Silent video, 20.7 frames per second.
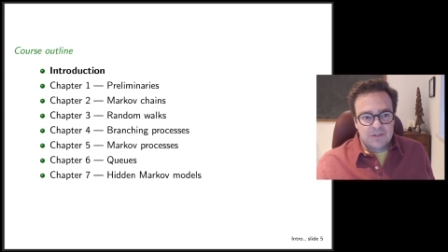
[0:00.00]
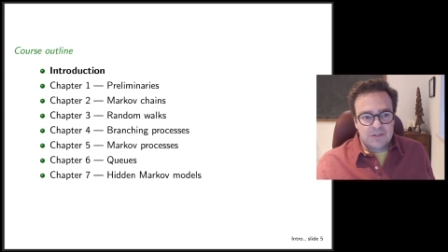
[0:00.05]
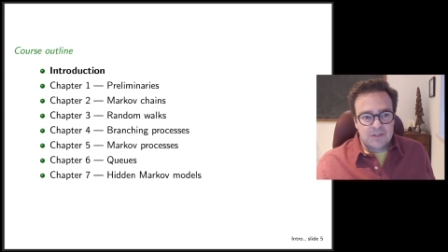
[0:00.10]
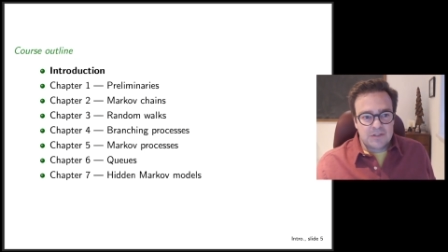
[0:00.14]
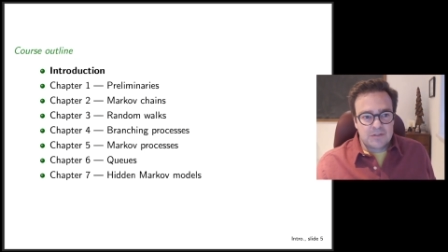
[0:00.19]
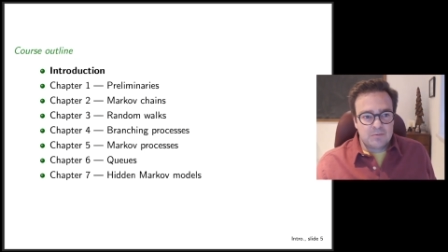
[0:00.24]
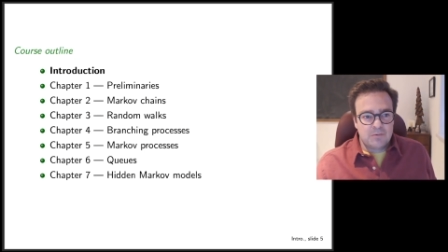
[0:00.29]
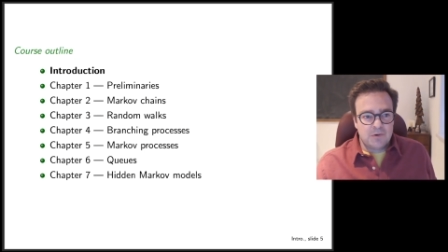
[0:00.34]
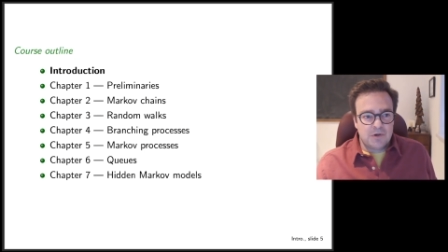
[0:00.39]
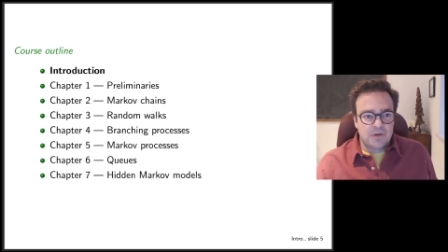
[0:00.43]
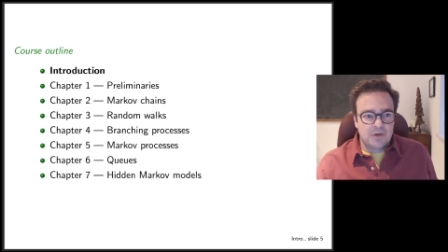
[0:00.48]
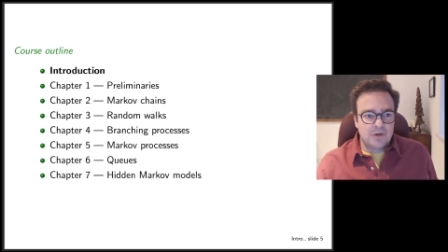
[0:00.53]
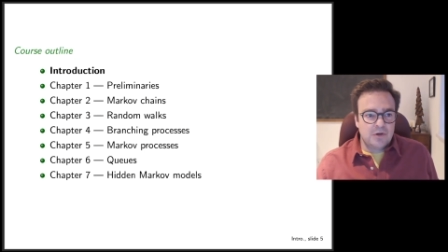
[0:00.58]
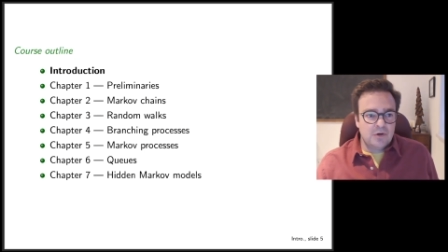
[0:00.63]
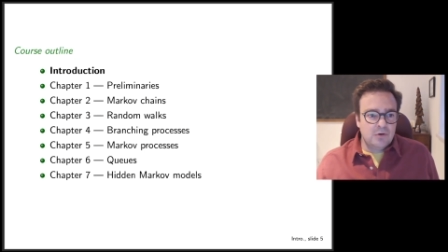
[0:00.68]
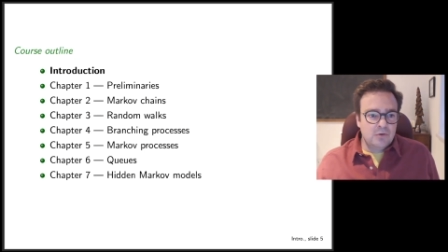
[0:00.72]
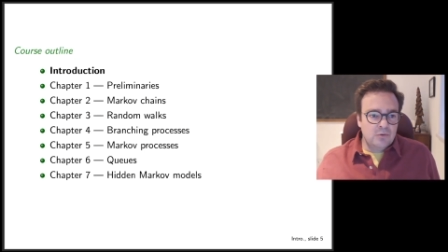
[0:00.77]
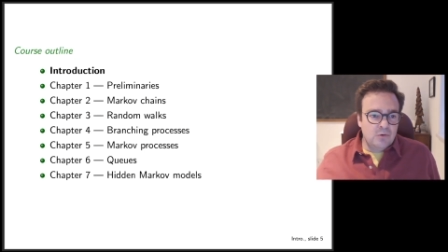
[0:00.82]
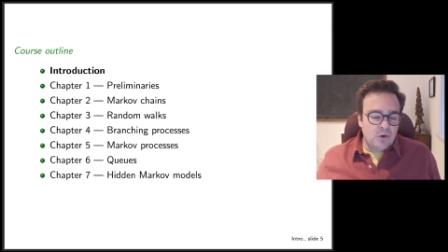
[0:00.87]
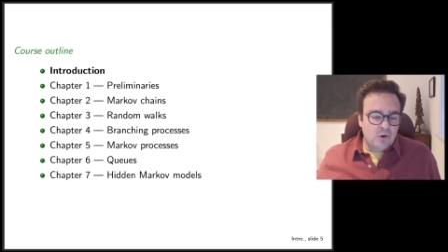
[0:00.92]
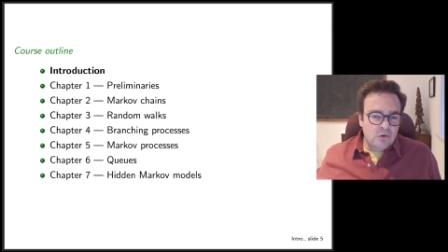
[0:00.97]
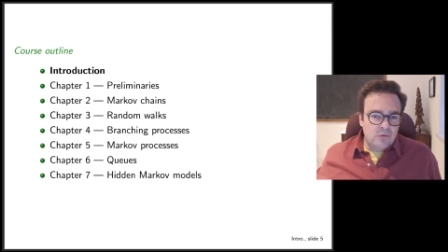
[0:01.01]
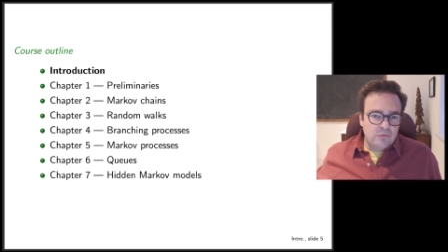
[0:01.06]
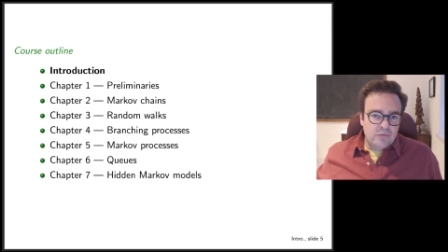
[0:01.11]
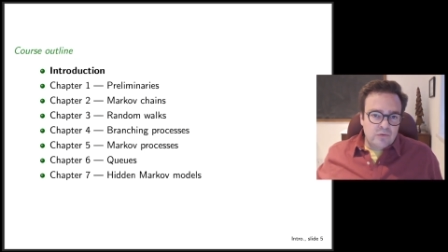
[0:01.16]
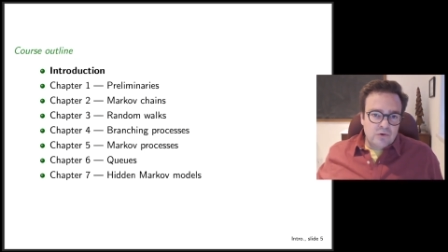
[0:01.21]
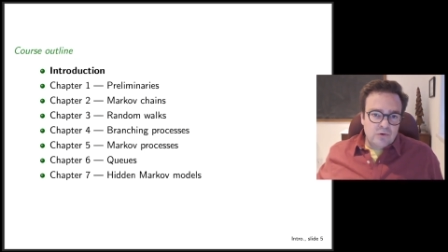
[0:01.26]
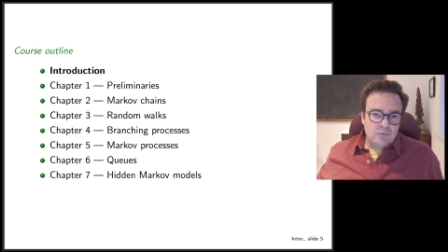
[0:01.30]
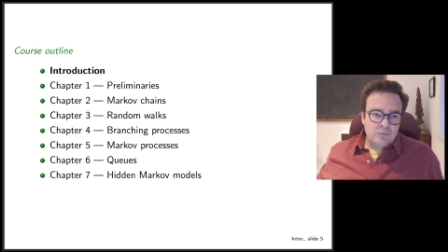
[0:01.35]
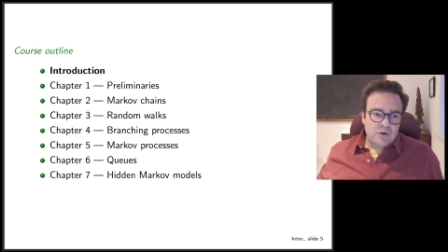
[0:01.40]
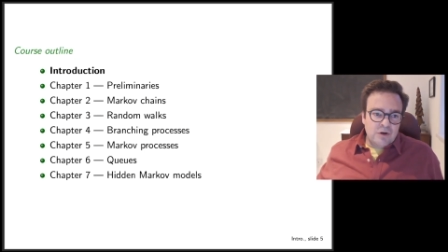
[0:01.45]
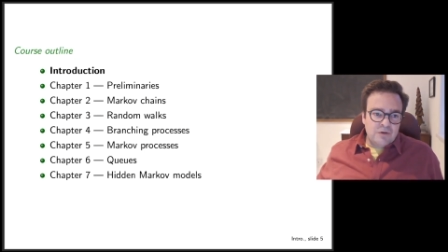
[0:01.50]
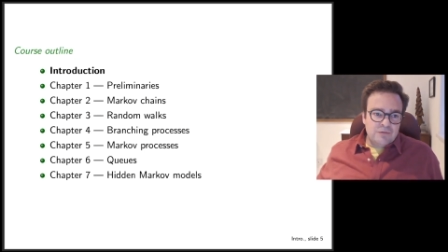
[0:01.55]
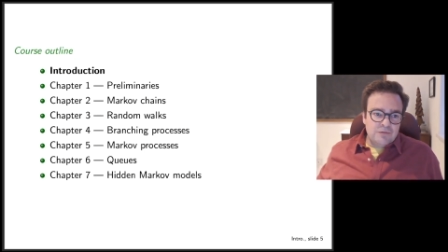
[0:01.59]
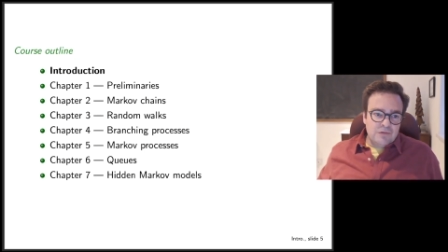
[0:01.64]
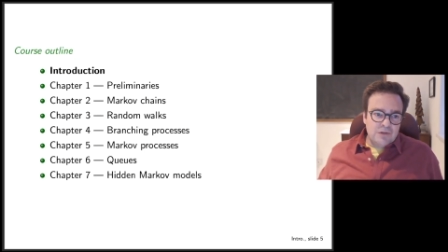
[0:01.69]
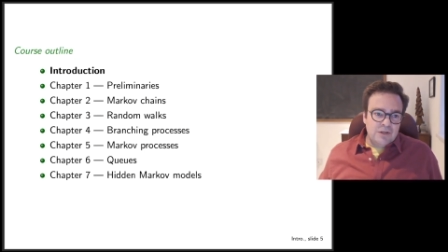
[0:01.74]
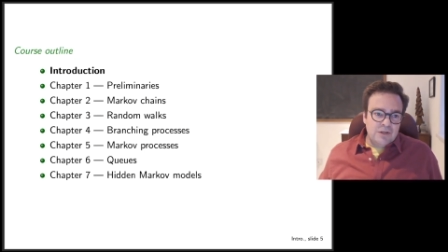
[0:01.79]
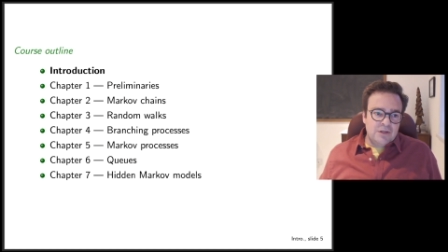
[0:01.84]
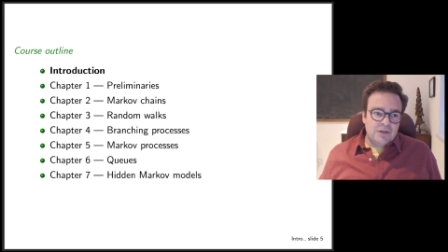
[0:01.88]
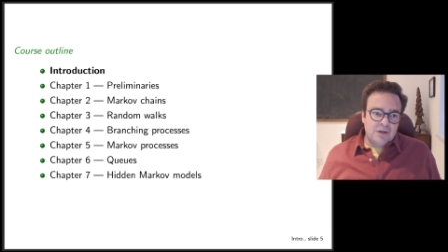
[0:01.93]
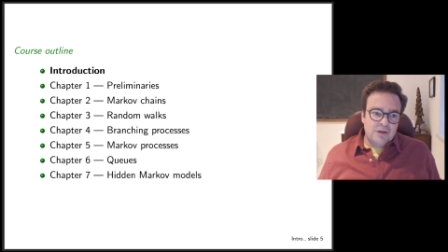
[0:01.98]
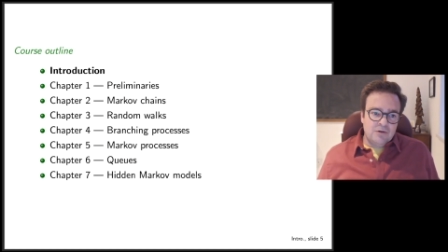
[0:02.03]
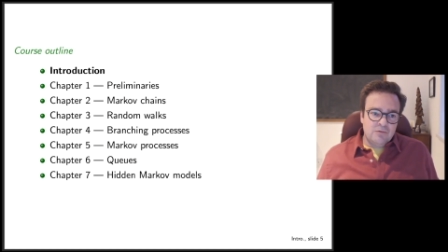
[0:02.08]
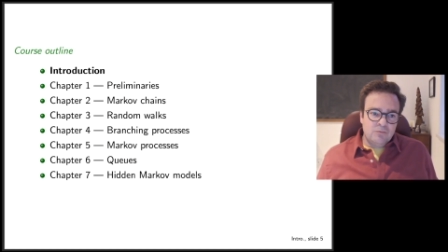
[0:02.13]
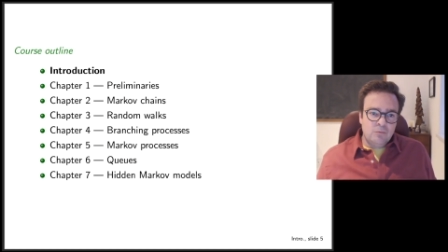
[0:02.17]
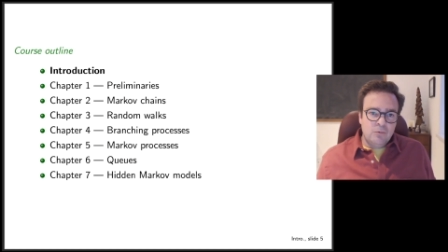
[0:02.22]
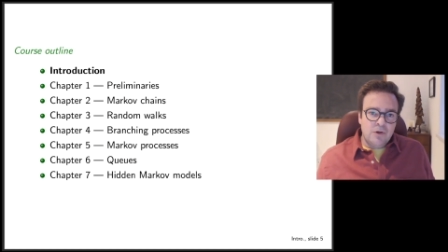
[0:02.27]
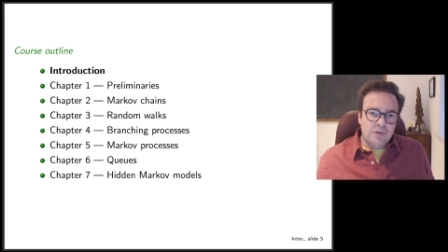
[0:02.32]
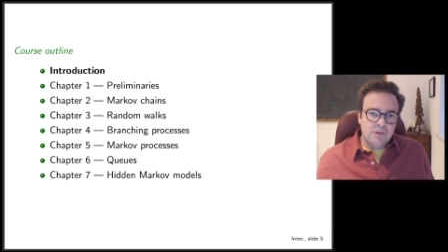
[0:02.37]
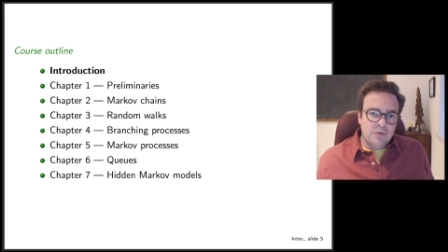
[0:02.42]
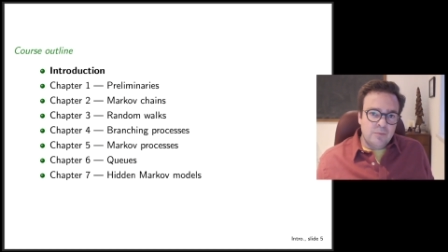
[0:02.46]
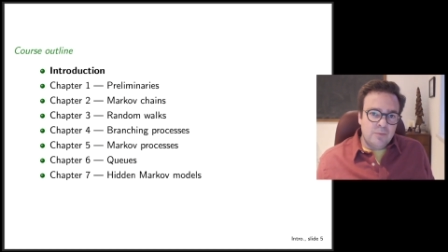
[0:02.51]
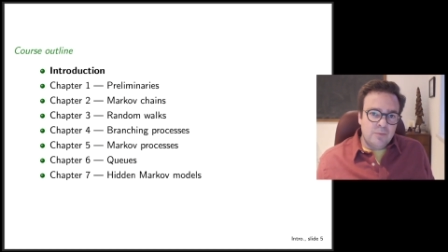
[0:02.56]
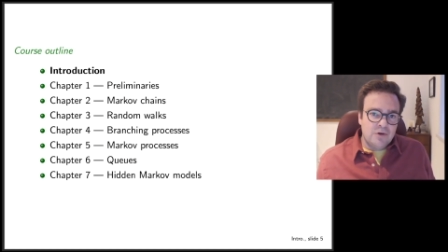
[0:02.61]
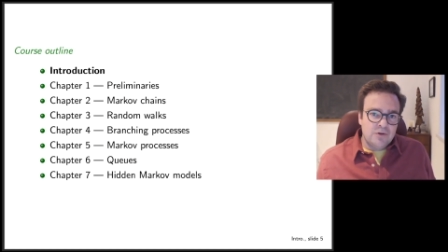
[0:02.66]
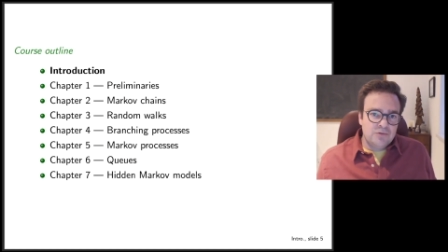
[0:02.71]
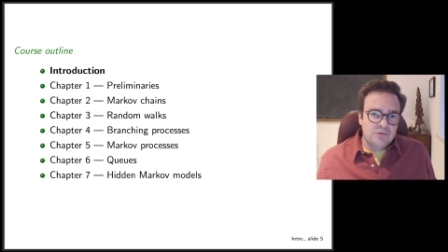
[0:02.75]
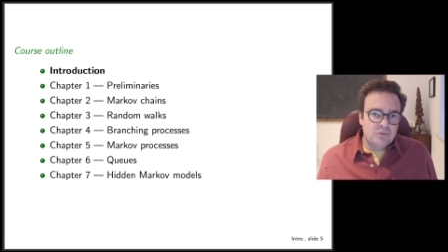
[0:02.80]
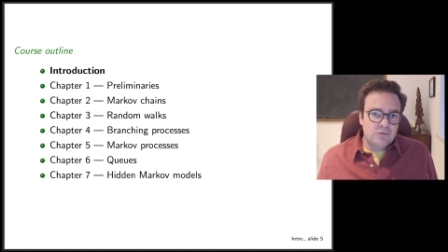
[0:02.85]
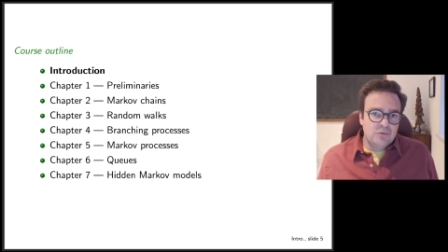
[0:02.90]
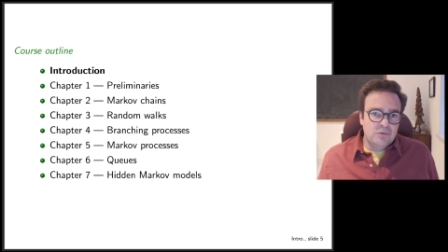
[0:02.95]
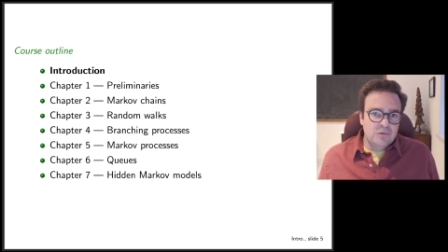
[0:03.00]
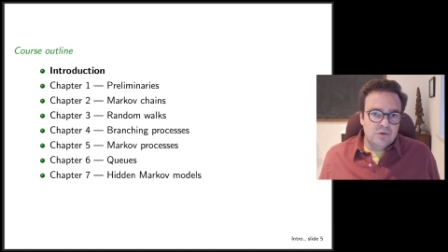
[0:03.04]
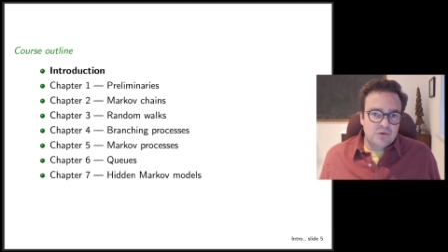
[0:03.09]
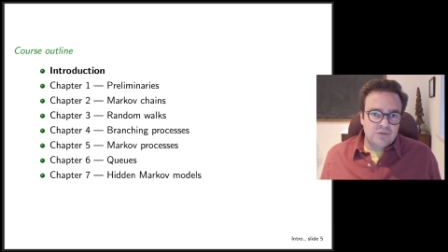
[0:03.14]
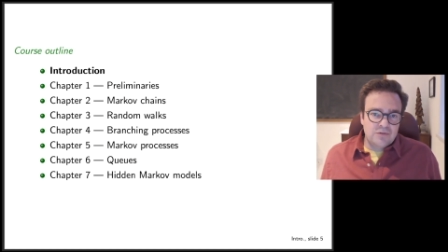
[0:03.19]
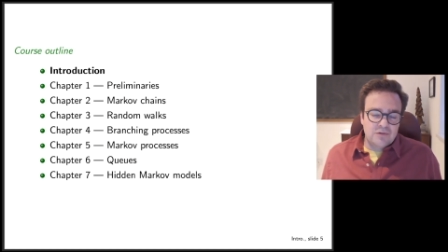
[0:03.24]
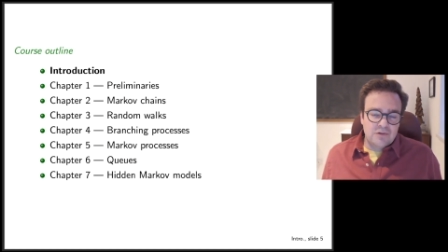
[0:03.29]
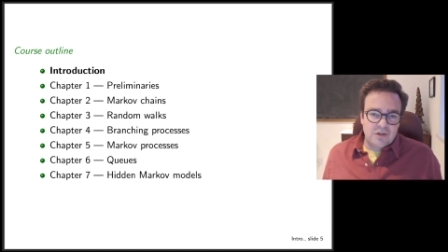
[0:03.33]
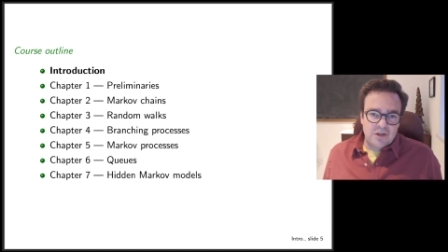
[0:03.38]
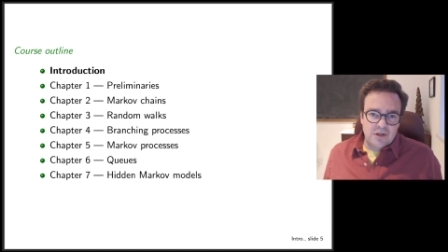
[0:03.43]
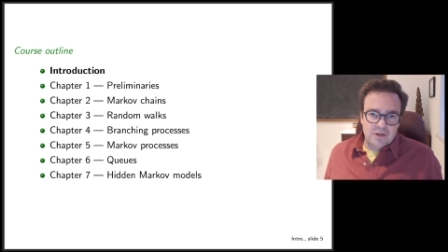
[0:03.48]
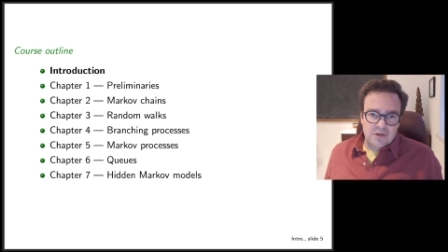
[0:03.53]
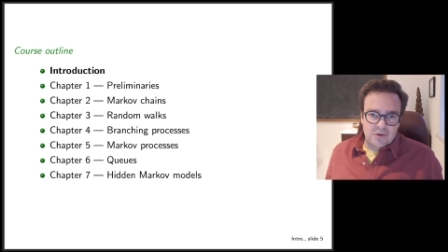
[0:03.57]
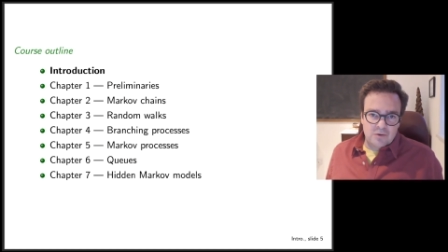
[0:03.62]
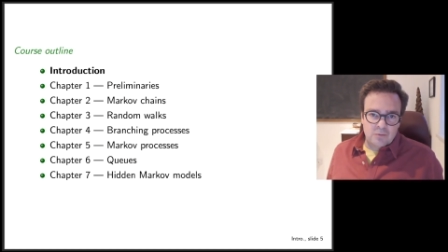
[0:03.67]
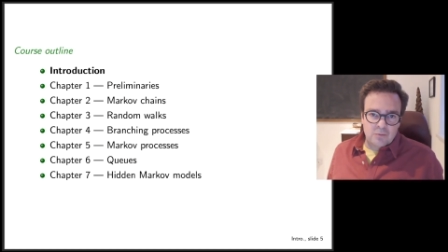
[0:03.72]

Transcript: I just want to go over roughly kind of what the module looks like,